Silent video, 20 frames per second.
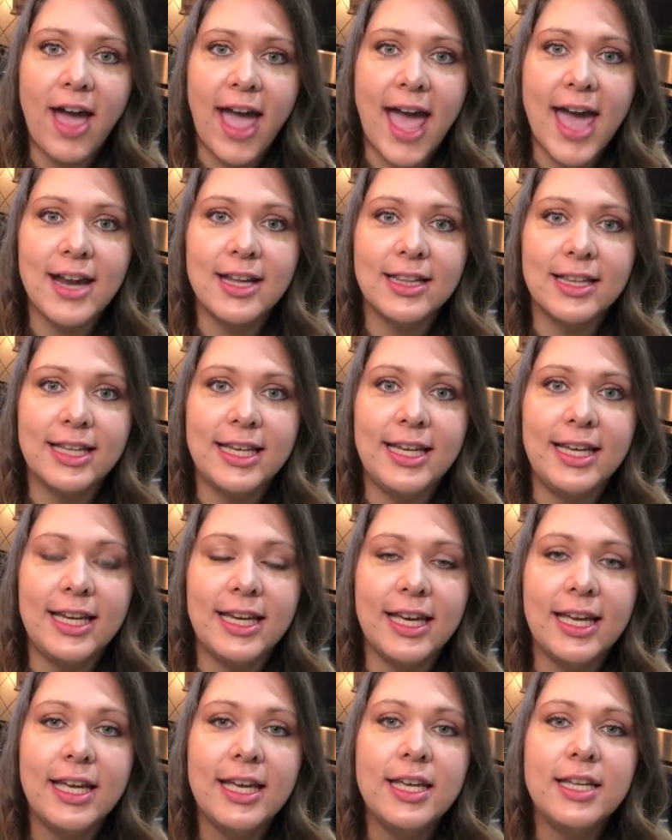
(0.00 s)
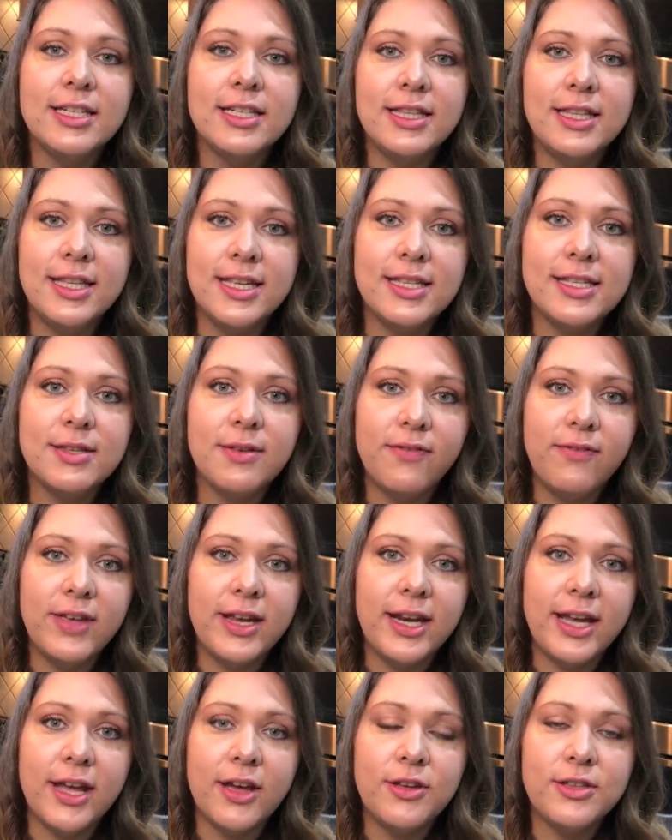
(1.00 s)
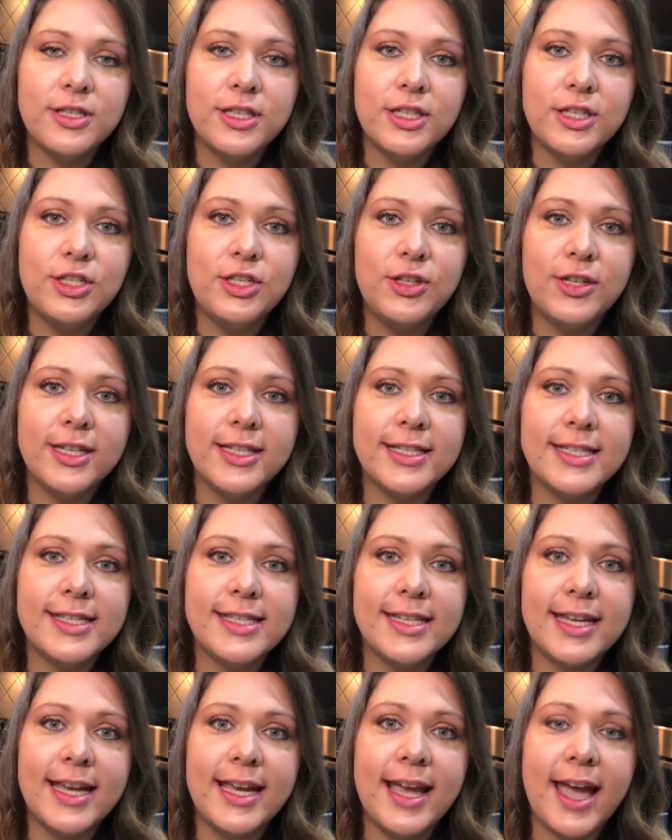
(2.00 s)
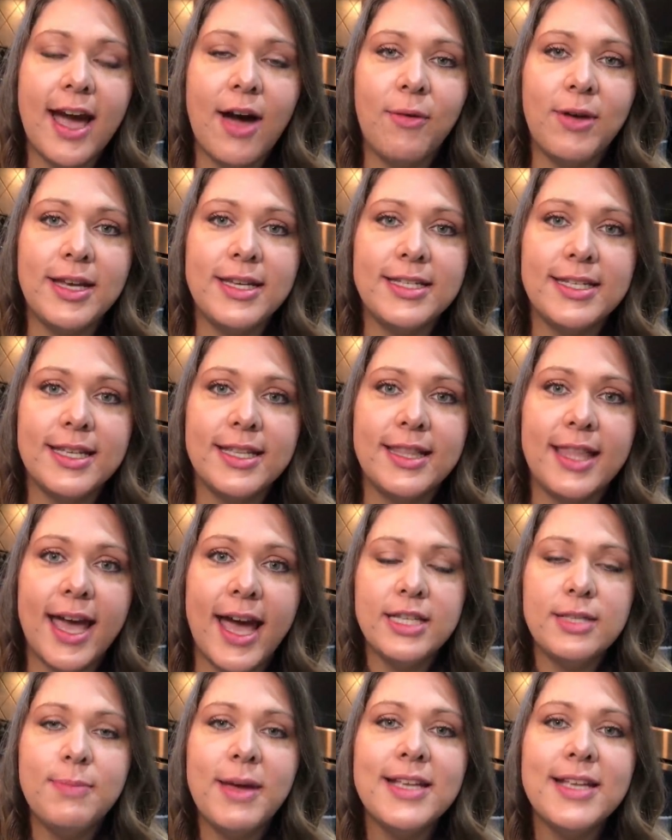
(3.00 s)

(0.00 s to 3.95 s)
add a link to this video so that you can see how we did that.